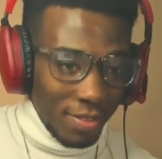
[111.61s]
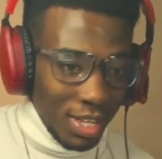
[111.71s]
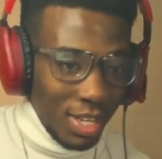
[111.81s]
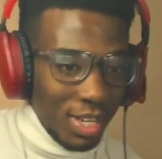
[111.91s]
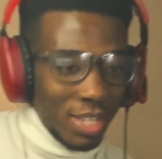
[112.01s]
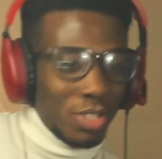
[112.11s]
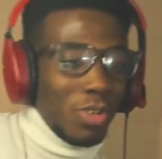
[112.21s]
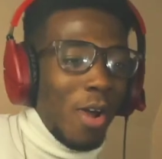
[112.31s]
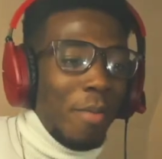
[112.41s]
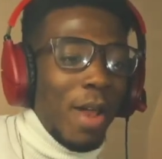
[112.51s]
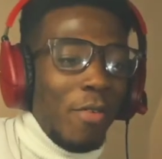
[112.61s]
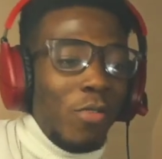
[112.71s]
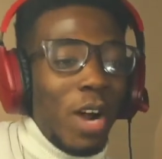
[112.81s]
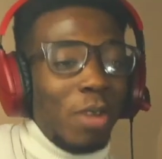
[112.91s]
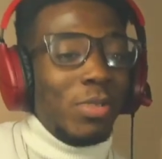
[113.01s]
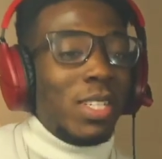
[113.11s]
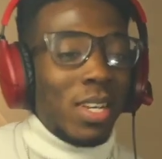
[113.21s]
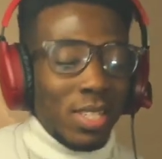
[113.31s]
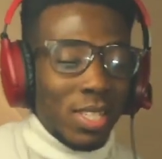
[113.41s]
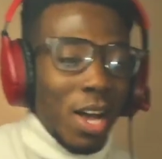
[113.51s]
the Instagram live we had, we
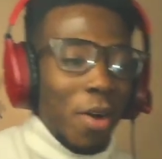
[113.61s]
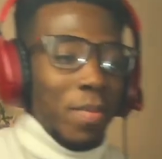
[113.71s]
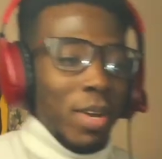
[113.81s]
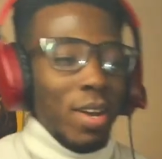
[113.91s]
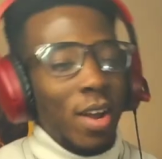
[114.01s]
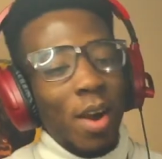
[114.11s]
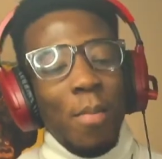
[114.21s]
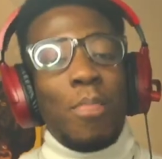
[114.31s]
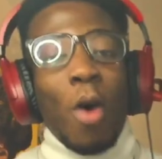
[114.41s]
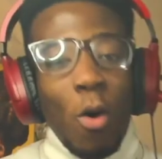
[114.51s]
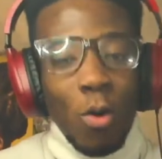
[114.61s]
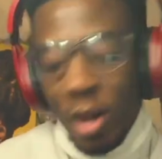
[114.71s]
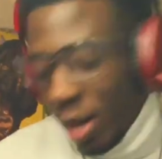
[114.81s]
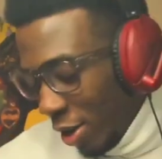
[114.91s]
checked this out, man. Bro.